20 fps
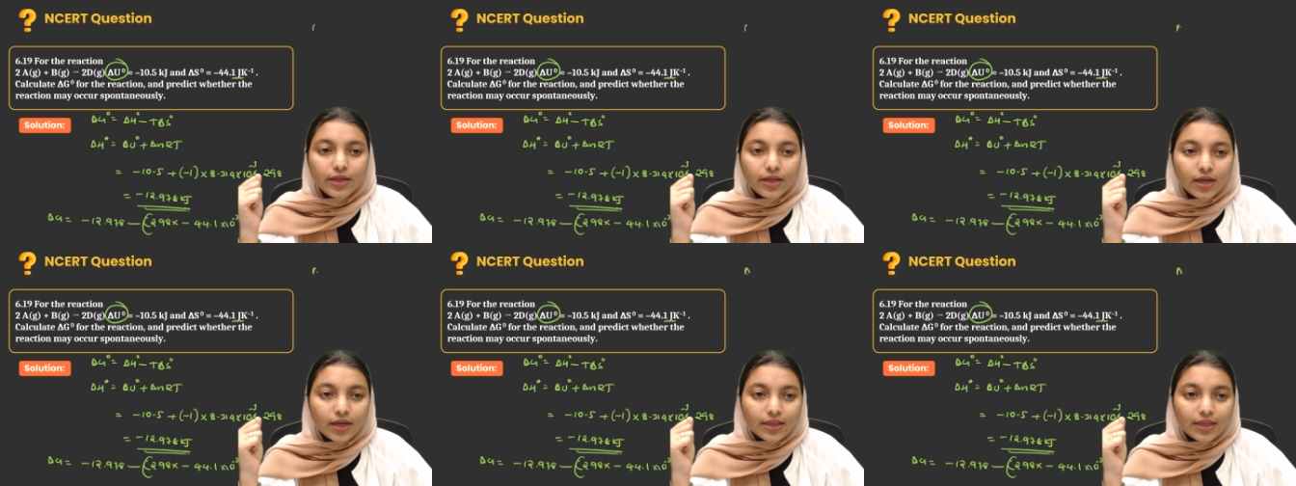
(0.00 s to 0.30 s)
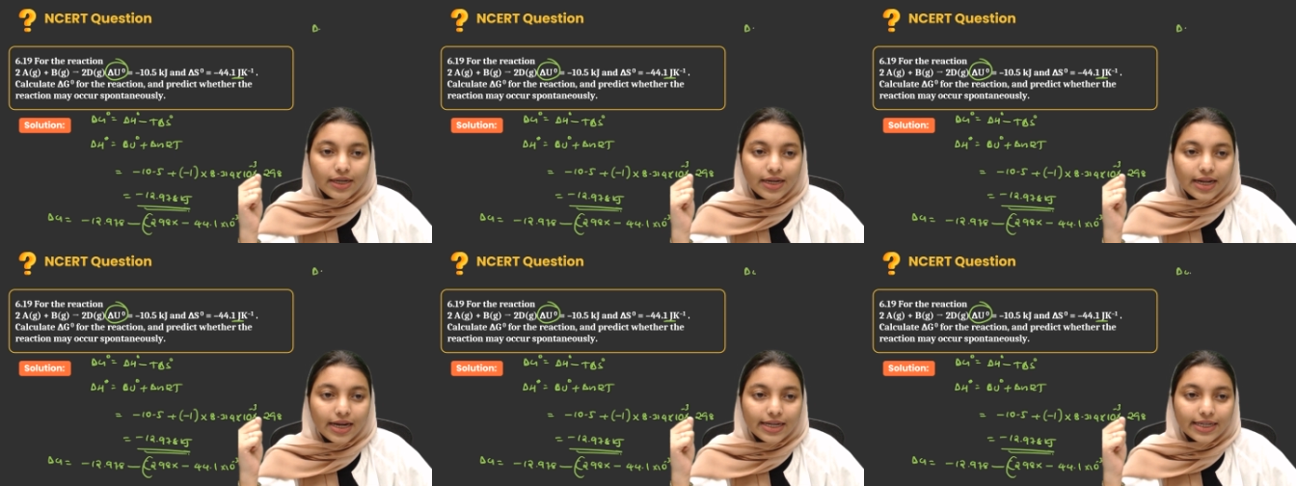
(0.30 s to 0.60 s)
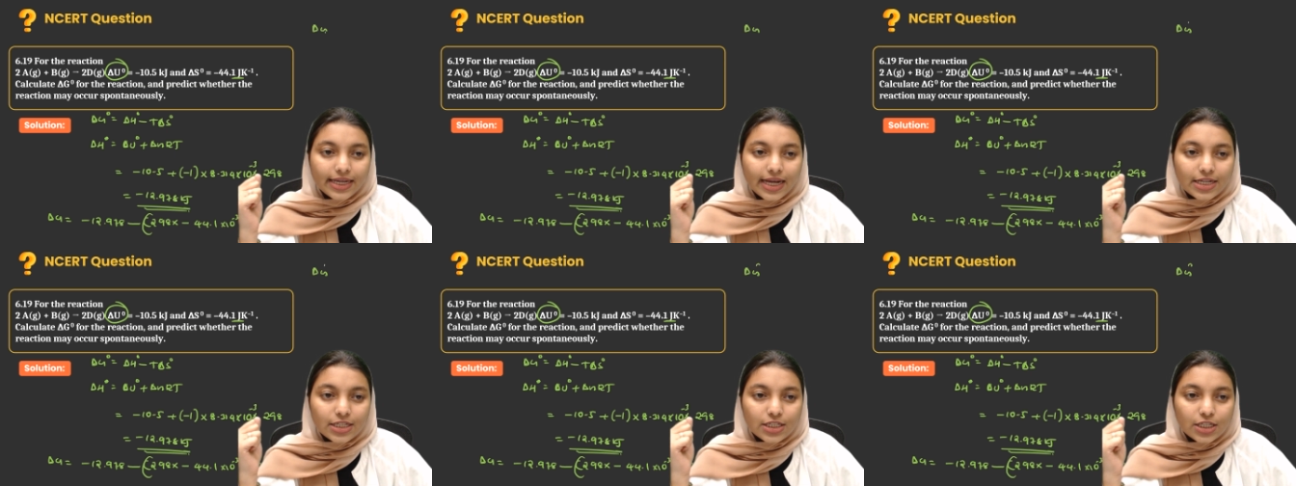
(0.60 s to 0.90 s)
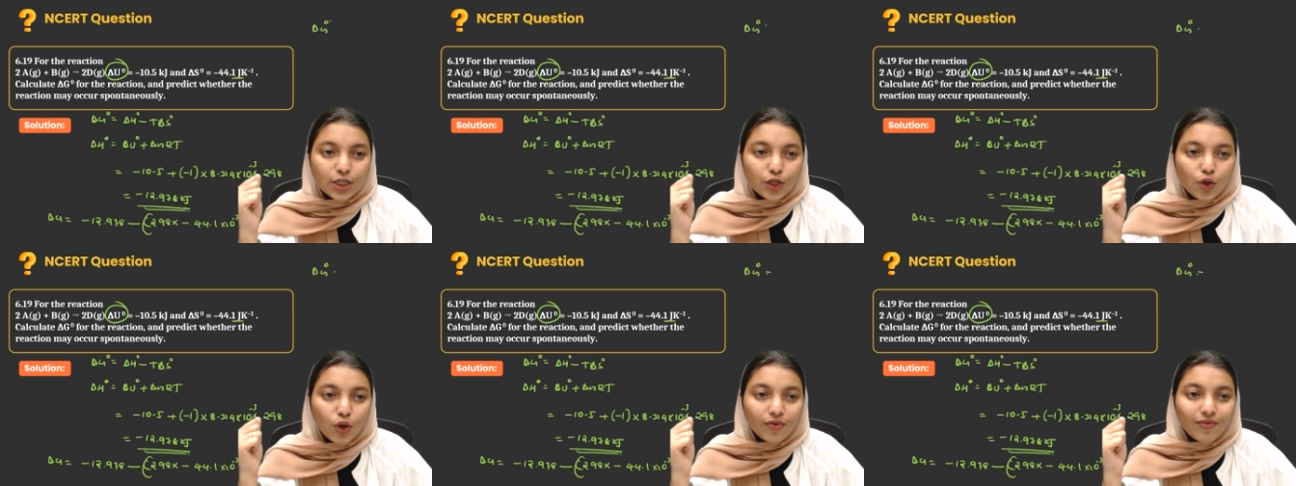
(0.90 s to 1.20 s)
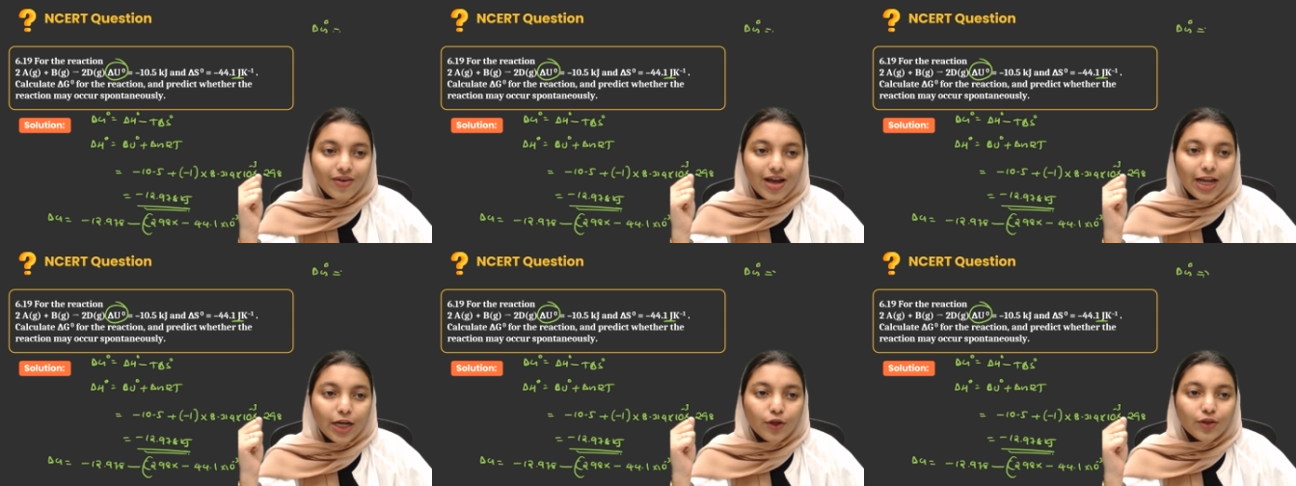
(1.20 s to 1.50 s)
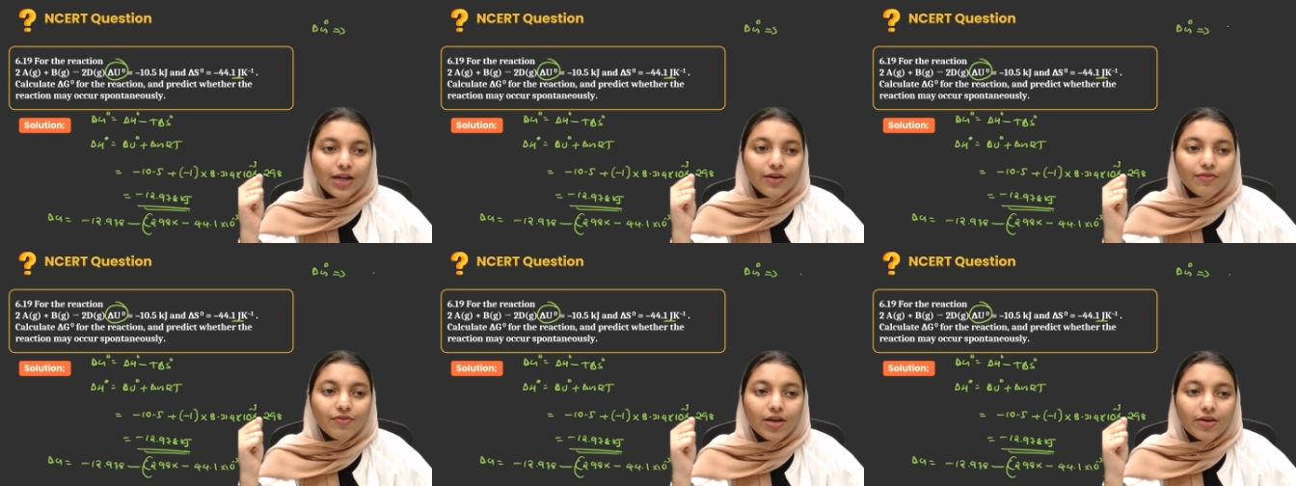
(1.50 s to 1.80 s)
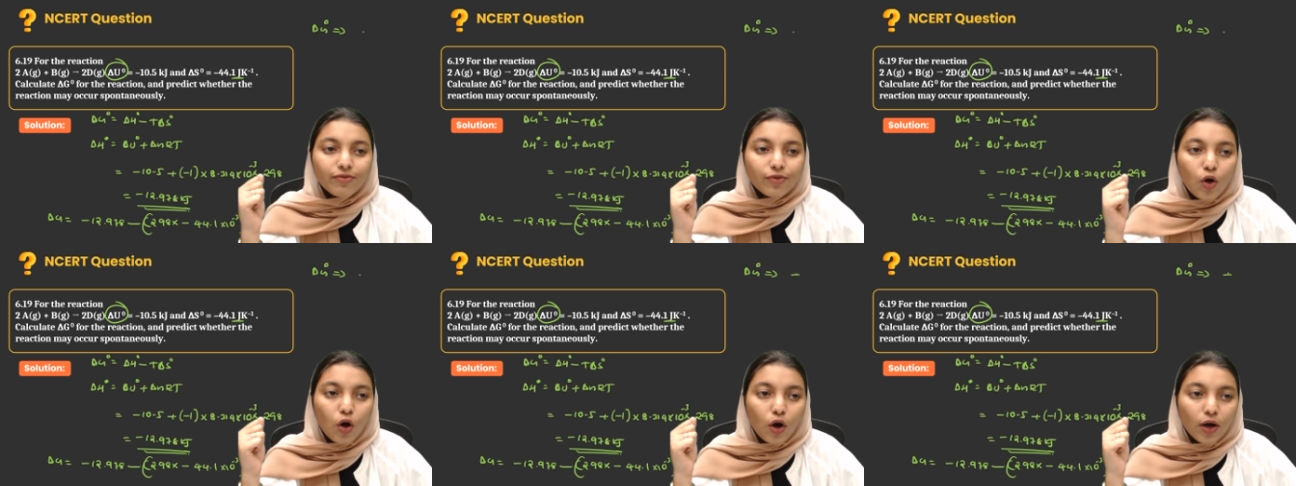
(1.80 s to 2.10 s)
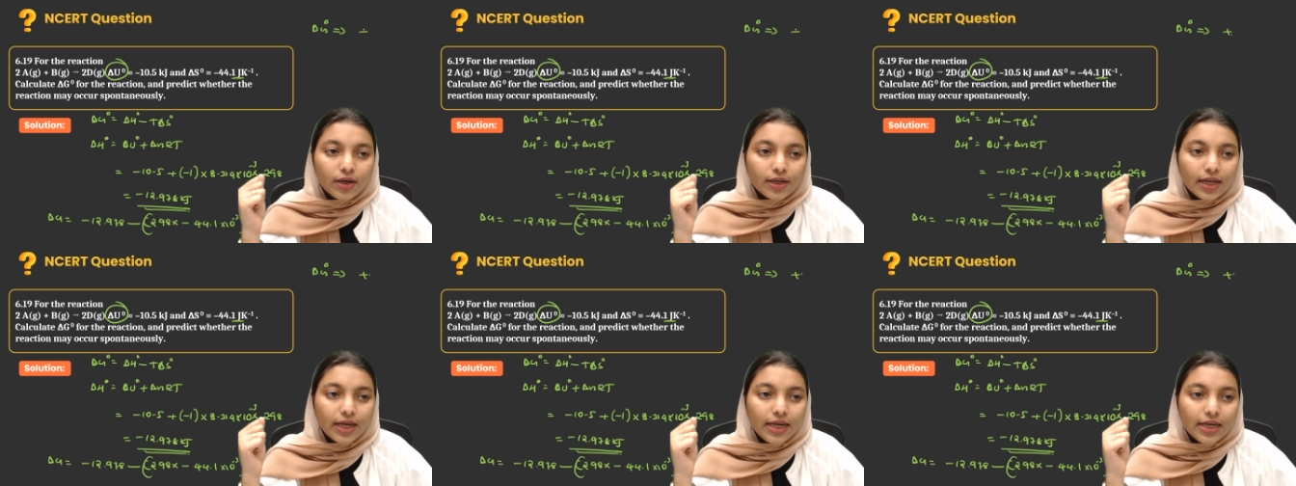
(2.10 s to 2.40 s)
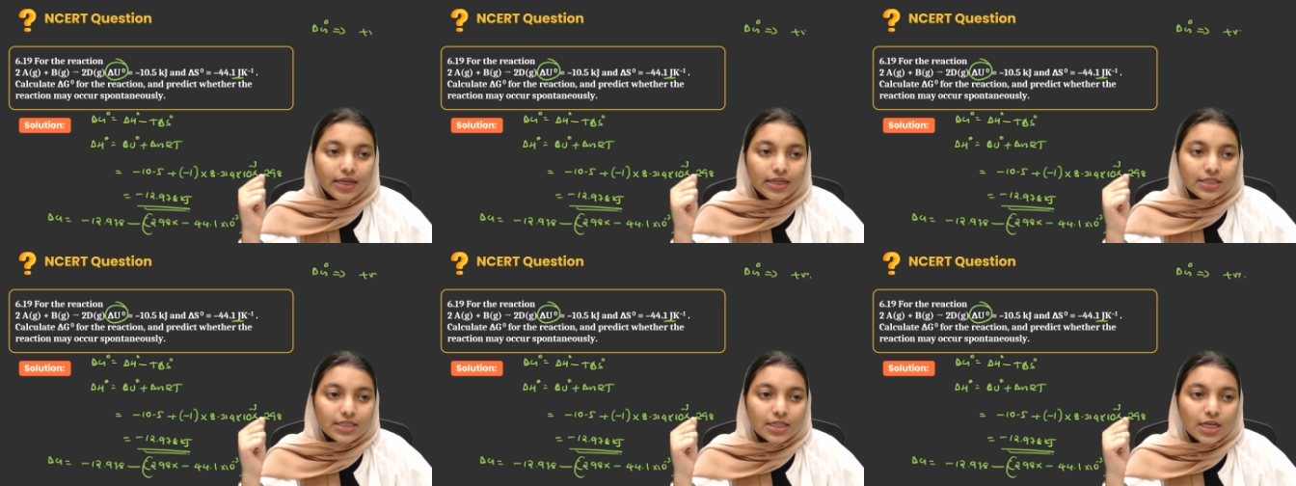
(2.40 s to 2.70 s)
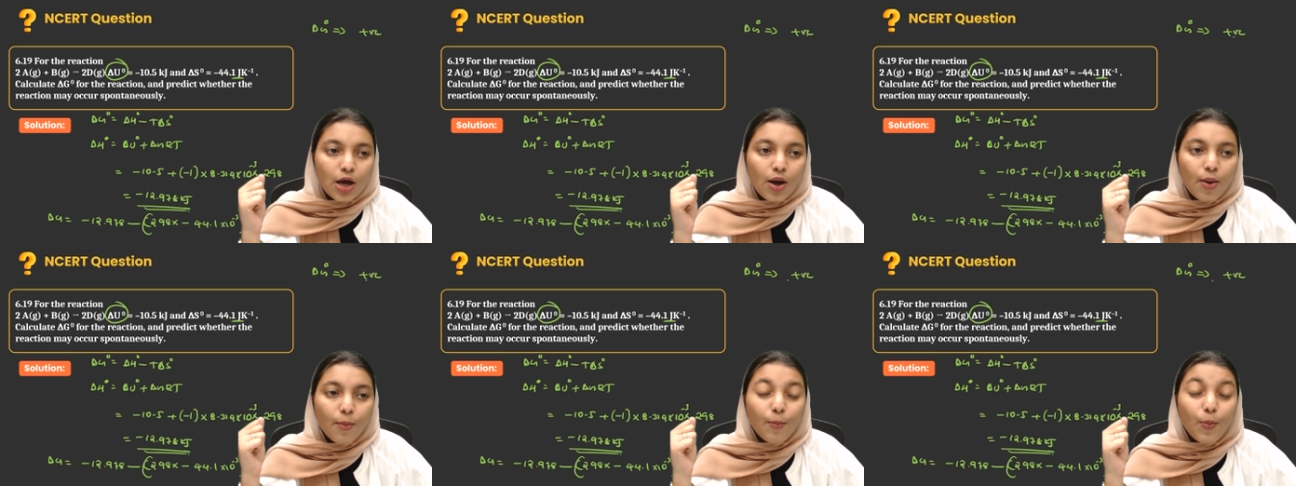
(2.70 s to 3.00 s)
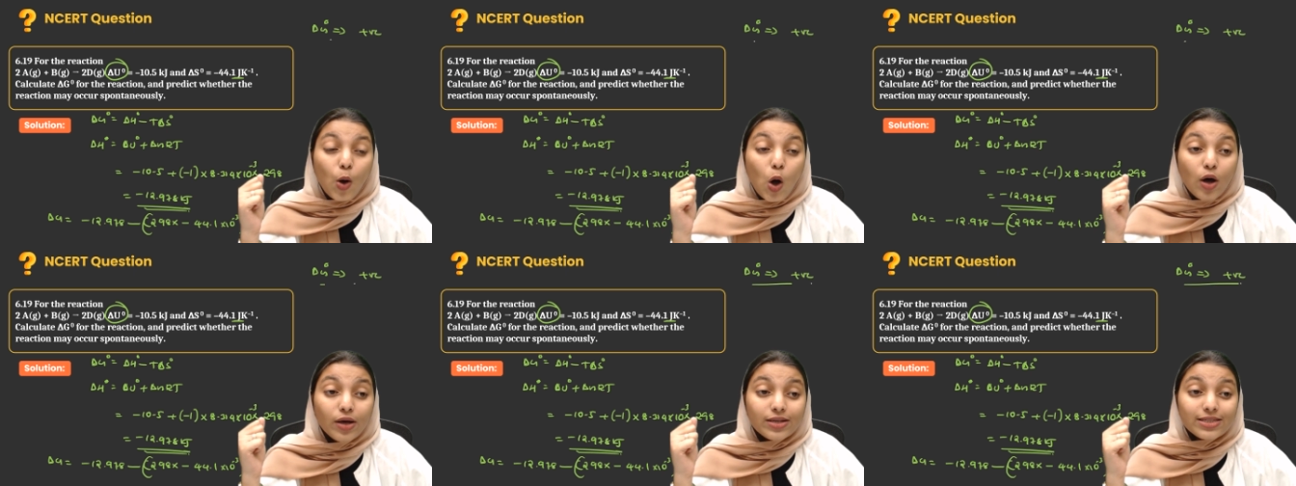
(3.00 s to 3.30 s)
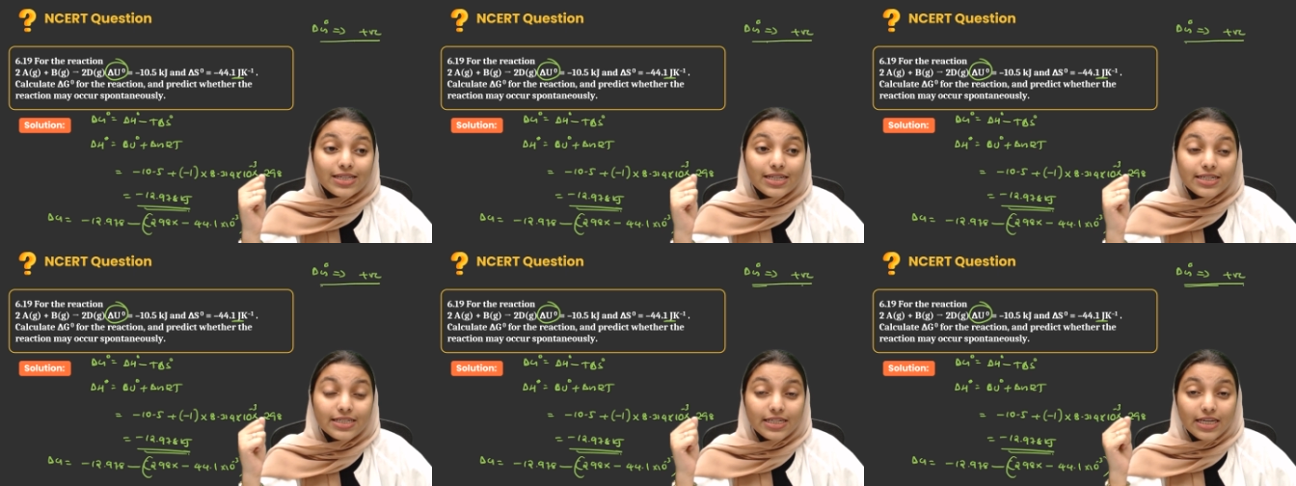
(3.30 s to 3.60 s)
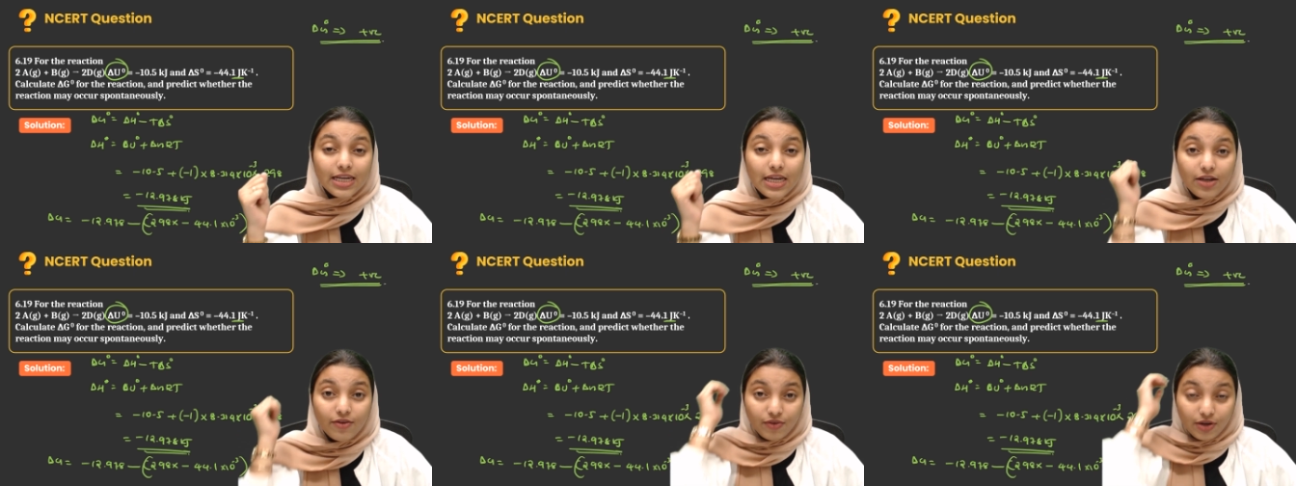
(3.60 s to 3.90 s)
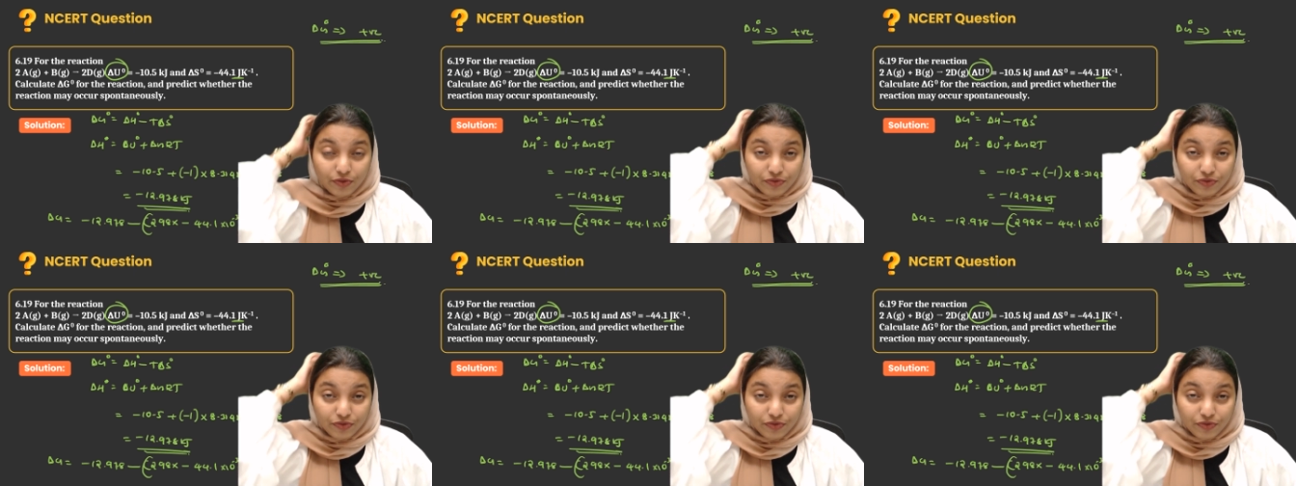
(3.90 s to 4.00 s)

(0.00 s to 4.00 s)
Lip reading: Here the delta G naught value that we have got is positive.